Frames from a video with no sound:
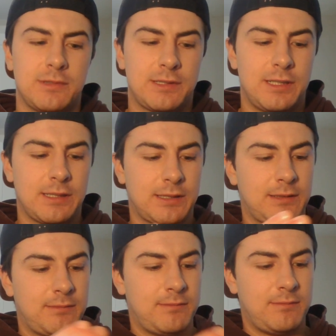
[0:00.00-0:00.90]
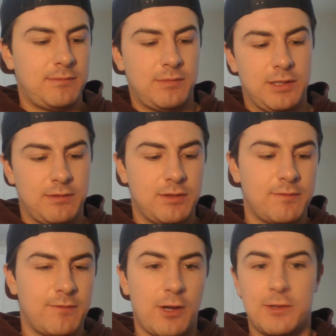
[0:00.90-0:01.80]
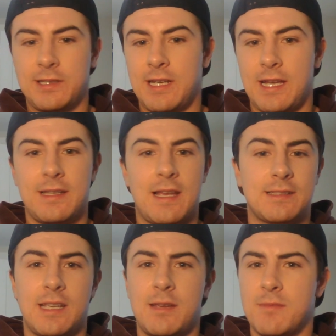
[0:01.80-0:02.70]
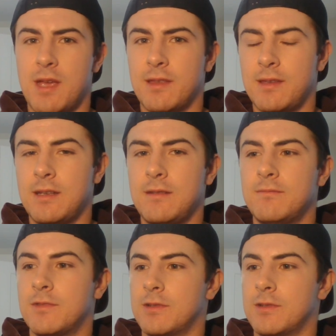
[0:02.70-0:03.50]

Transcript: It's just following kind of that same method